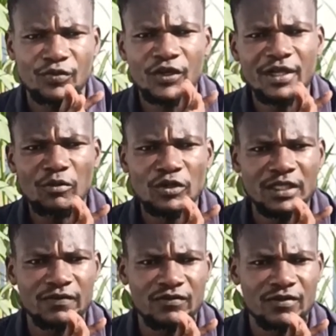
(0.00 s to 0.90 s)
three
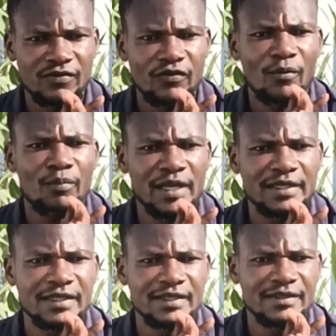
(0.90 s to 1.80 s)
motives for
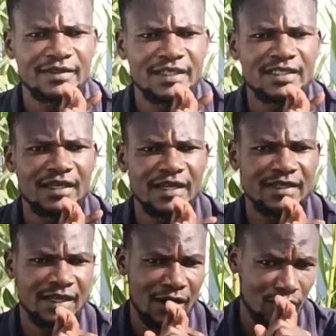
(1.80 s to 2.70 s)
building this
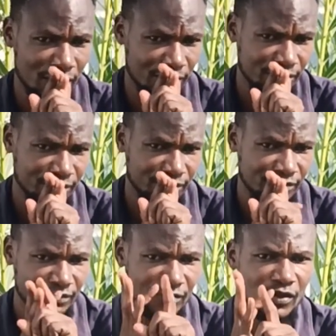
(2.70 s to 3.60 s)
great tower.
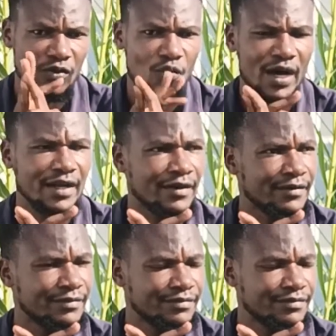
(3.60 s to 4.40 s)
One,